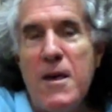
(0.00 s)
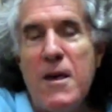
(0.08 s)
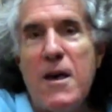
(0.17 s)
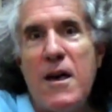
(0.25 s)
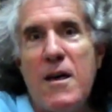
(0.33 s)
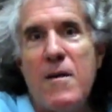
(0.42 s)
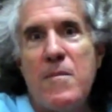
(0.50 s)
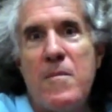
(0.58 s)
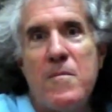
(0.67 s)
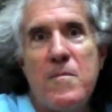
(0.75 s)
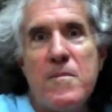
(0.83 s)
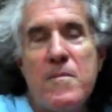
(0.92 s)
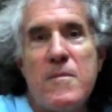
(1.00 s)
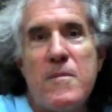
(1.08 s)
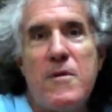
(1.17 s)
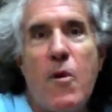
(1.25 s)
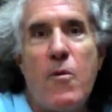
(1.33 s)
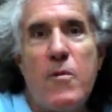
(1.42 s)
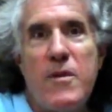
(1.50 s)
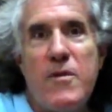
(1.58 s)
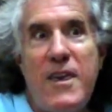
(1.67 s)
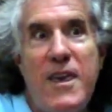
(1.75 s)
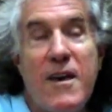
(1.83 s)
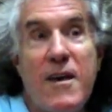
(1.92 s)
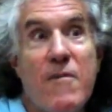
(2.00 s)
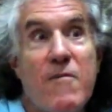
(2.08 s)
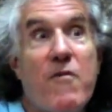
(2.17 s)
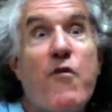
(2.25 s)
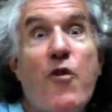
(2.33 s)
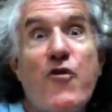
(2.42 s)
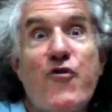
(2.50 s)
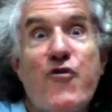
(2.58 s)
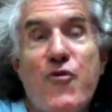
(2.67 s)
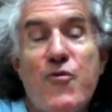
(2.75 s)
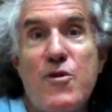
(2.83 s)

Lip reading: The first